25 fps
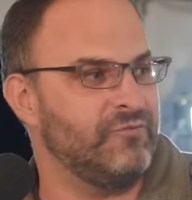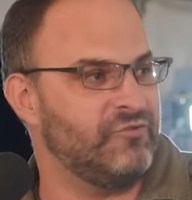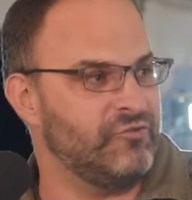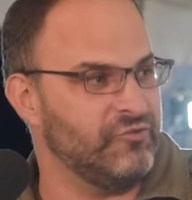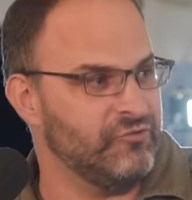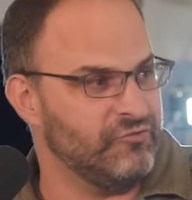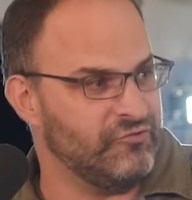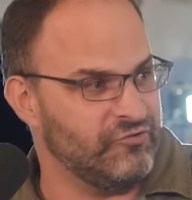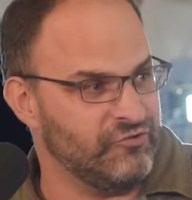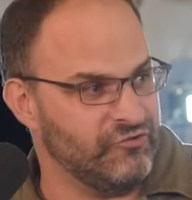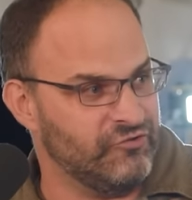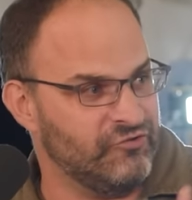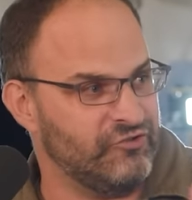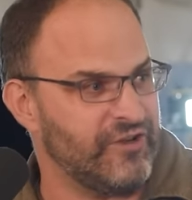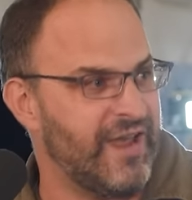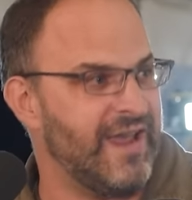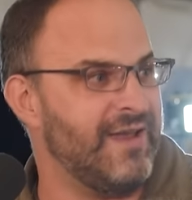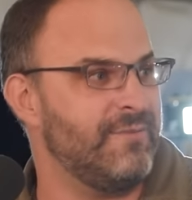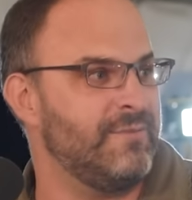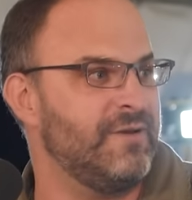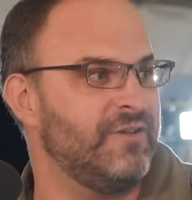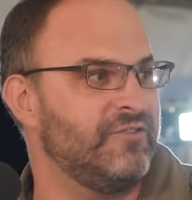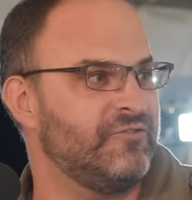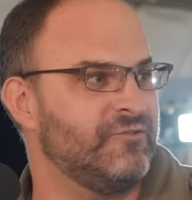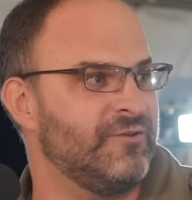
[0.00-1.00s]
to
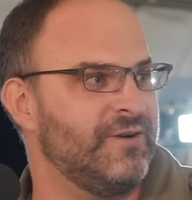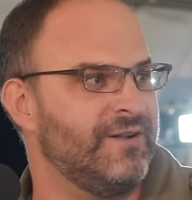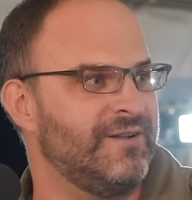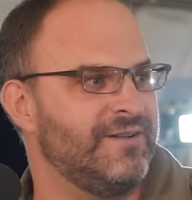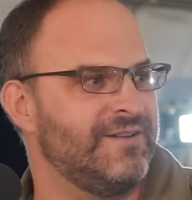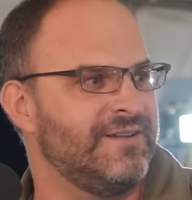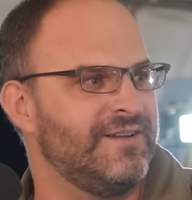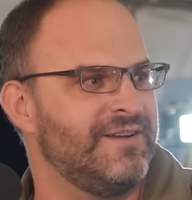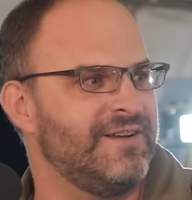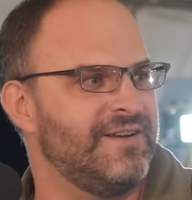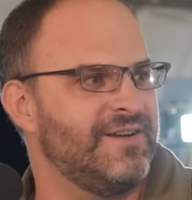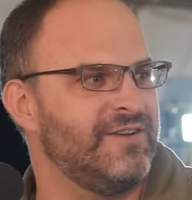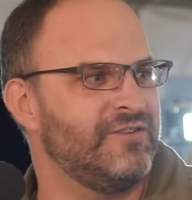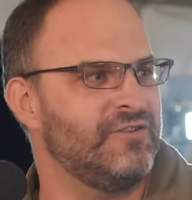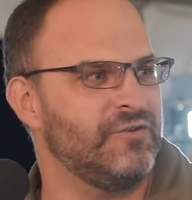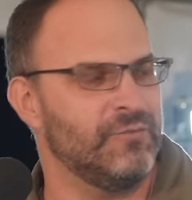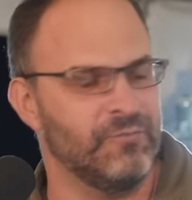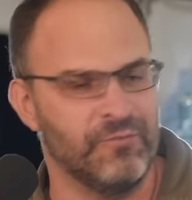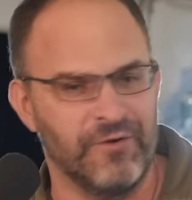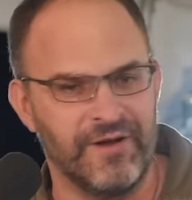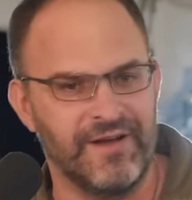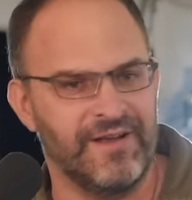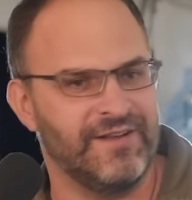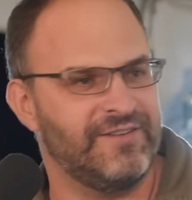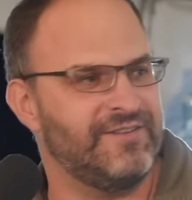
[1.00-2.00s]
shame Israel, to
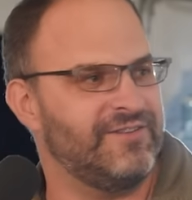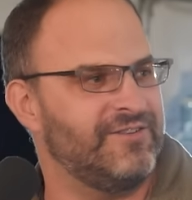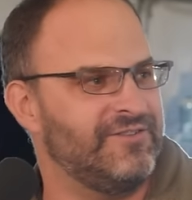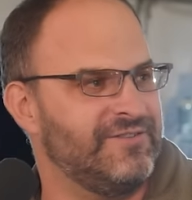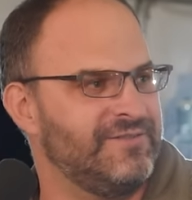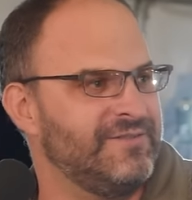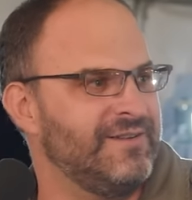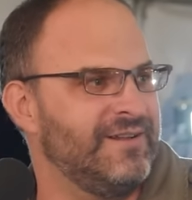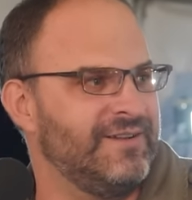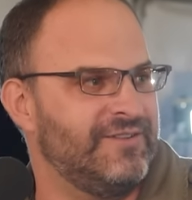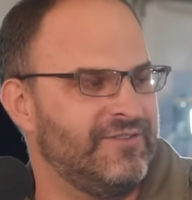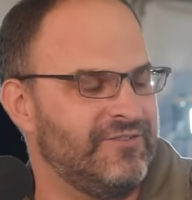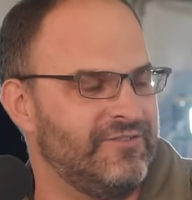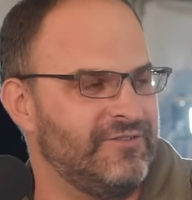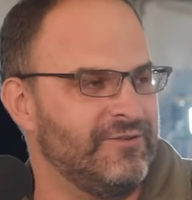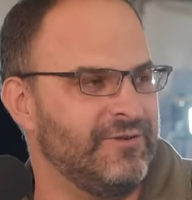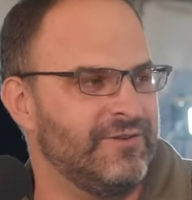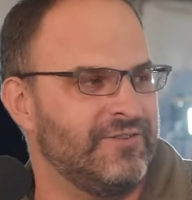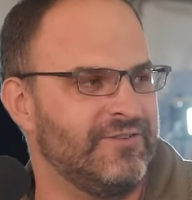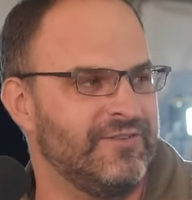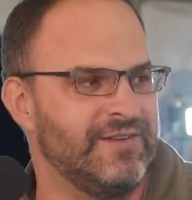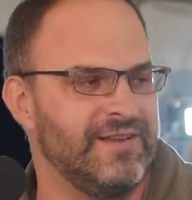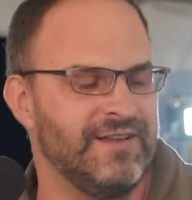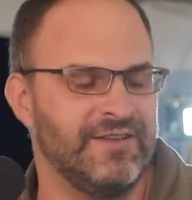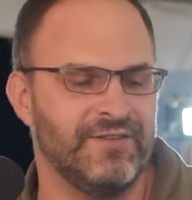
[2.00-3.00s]
bring
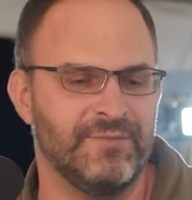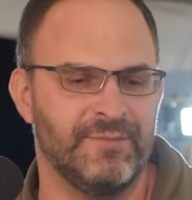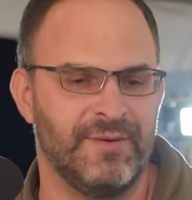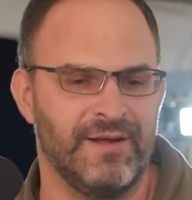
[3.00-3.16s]
its knees.